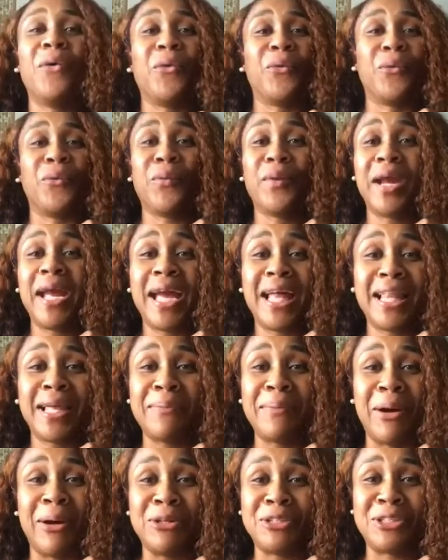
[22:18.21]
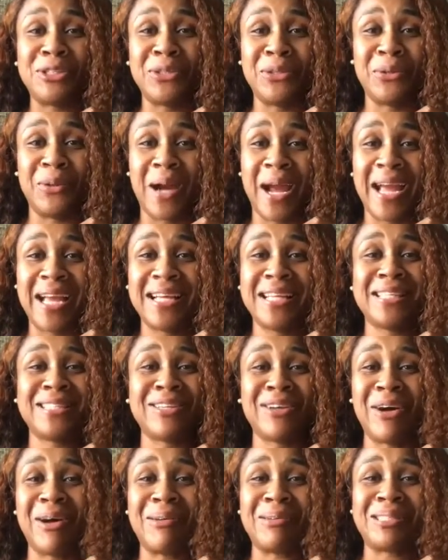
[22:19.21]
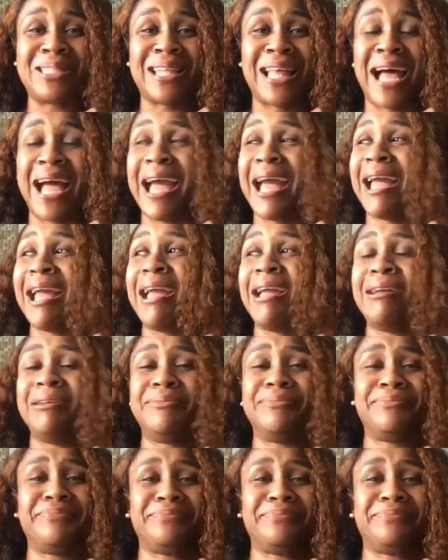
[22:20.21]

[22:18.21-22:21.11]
know. Real emotional, right? So I was like,